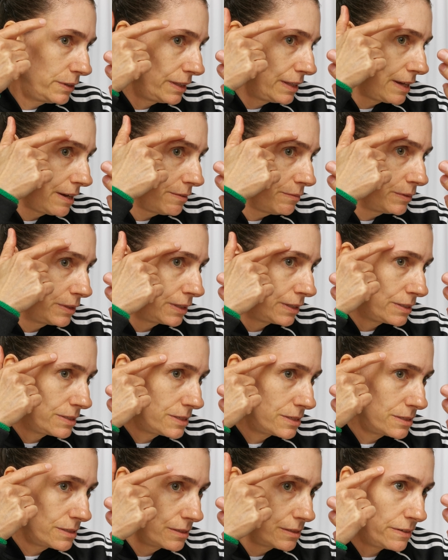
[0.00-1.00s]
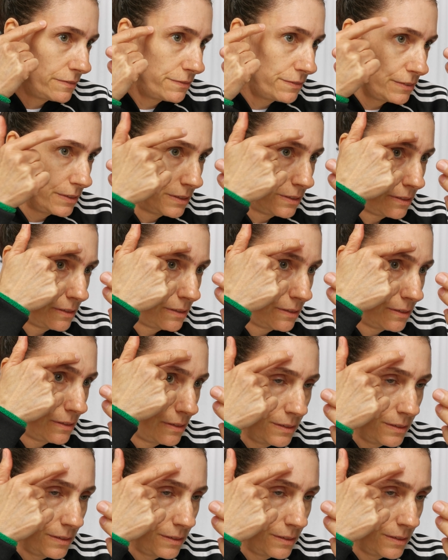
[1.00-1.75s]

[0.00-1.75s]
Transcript: Oh, well, that one is quite different.